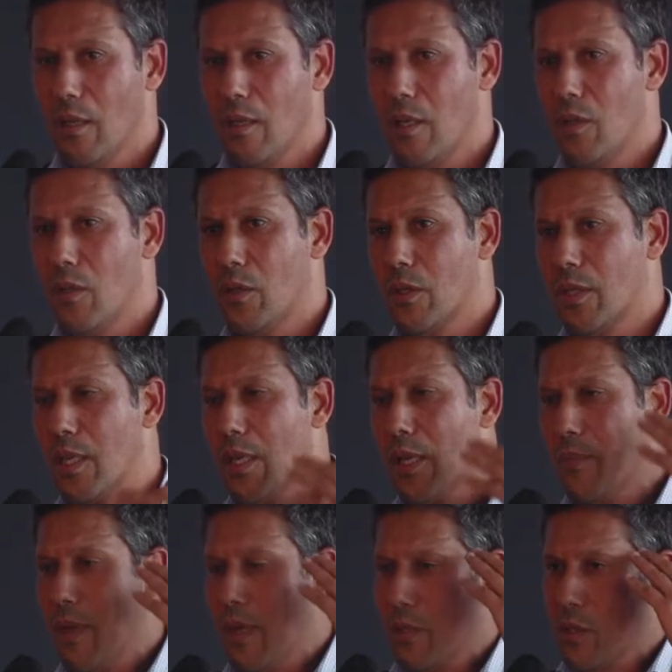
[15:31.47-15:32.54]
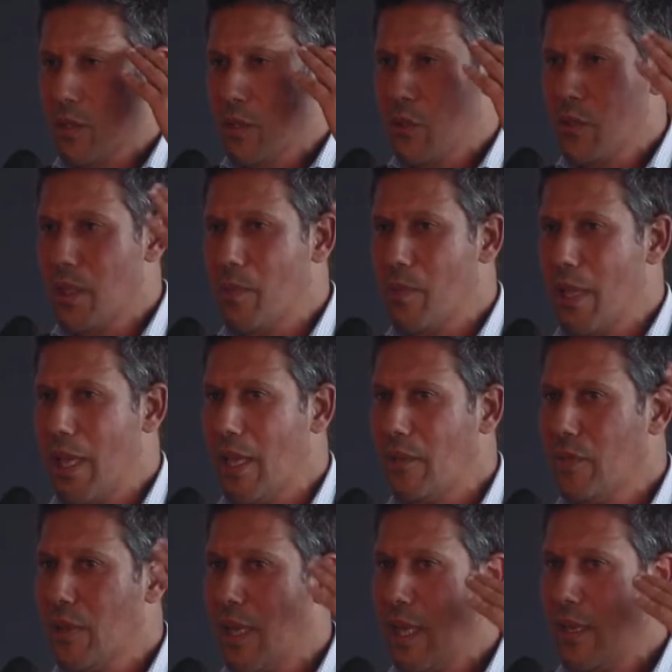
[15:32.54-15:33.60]
You think about user
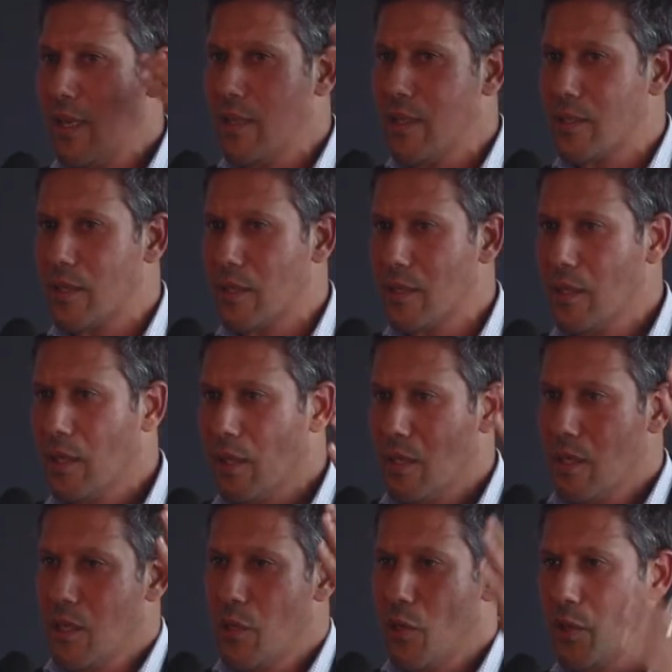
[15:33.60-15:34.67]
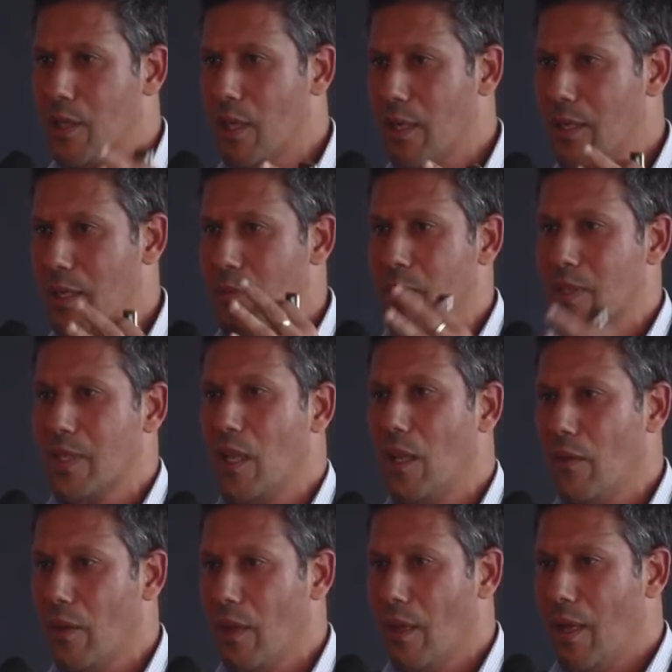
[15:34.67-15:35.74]
behavior analytics, the user
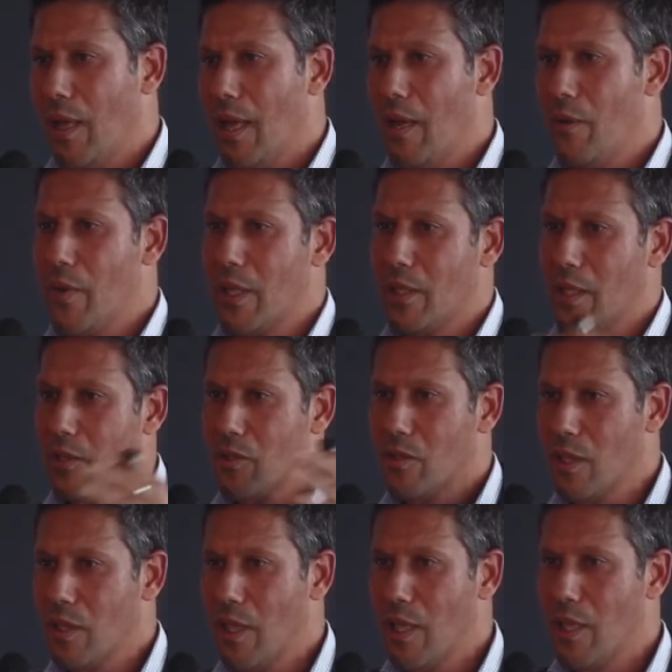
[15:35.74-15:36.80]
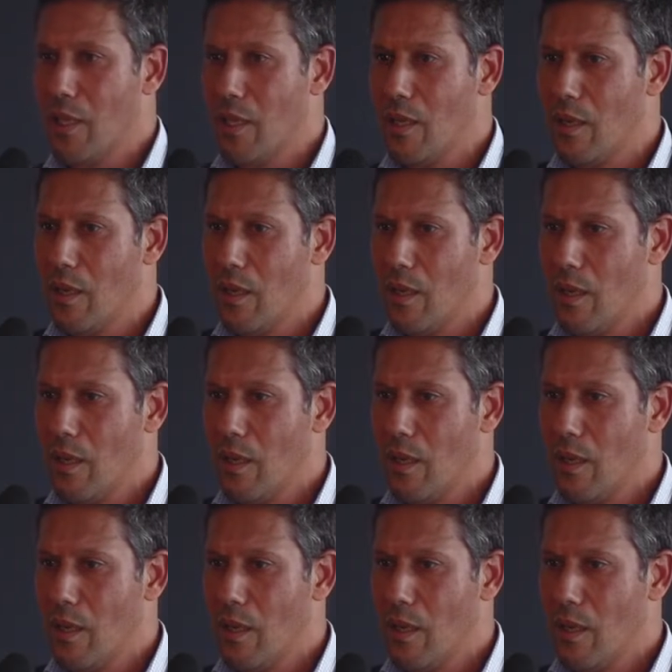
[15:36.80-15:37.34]
themselves, how they touch the data.